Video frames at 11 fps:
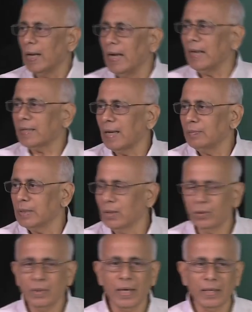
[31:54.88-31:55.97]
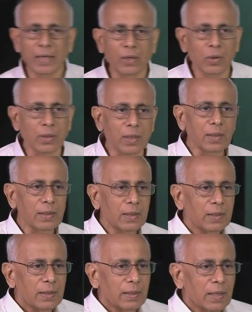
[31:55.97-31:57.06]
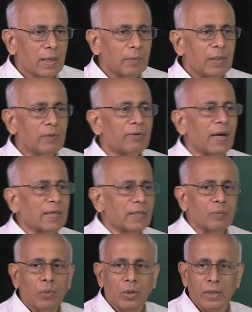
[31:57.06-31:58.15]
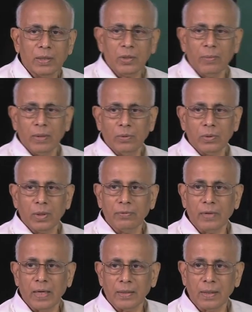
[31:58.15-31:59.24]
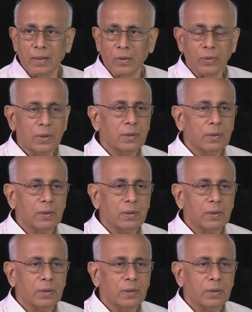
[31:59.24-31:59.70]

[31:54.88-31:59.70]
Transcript: a times e to the i k dot r there have been a factor mod a squared which should have cancelled out